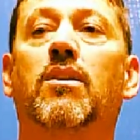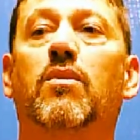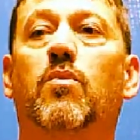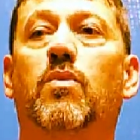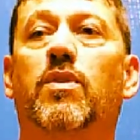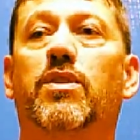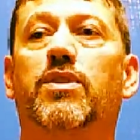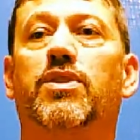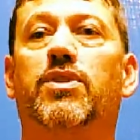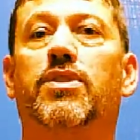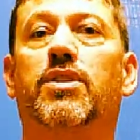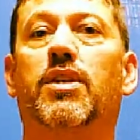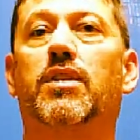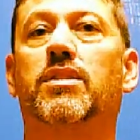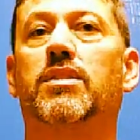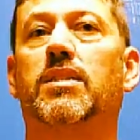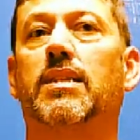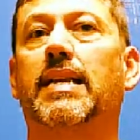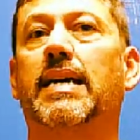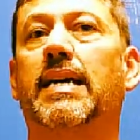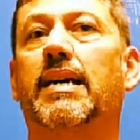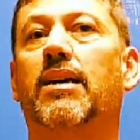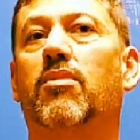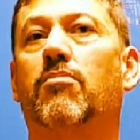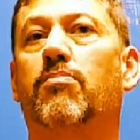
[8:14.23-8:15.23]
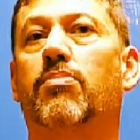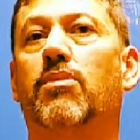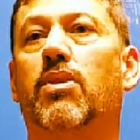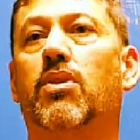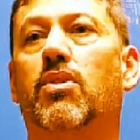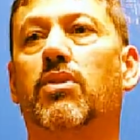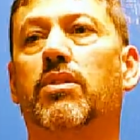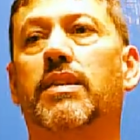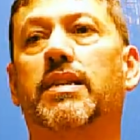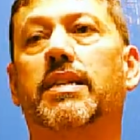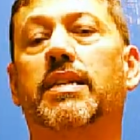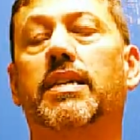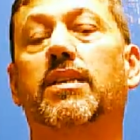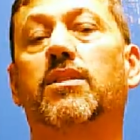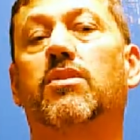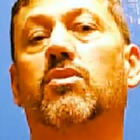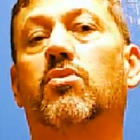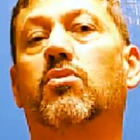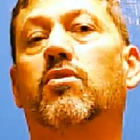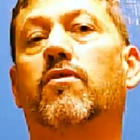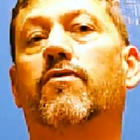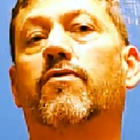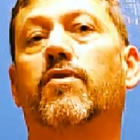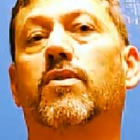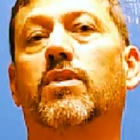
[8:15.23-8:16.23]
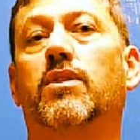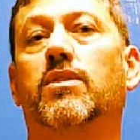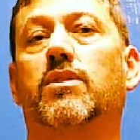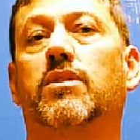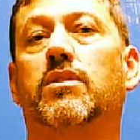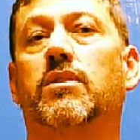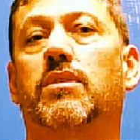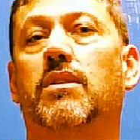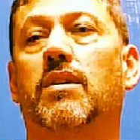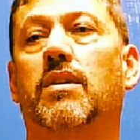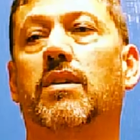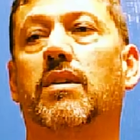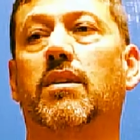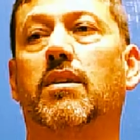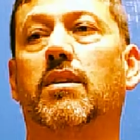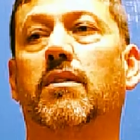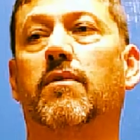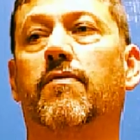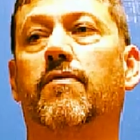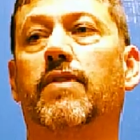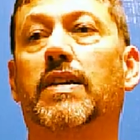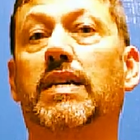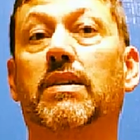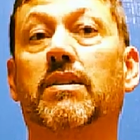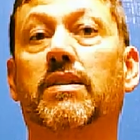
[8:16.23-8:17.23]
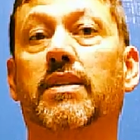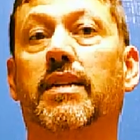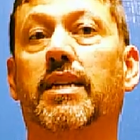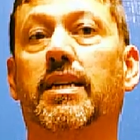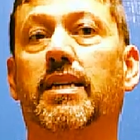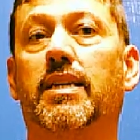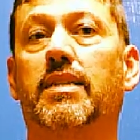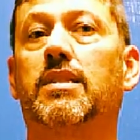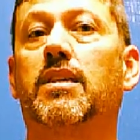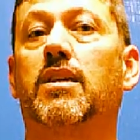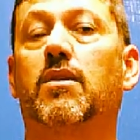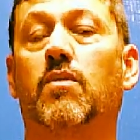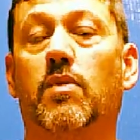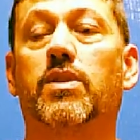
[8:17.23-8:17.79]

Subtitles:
which does allow the ball to get through the fronts fairly easy,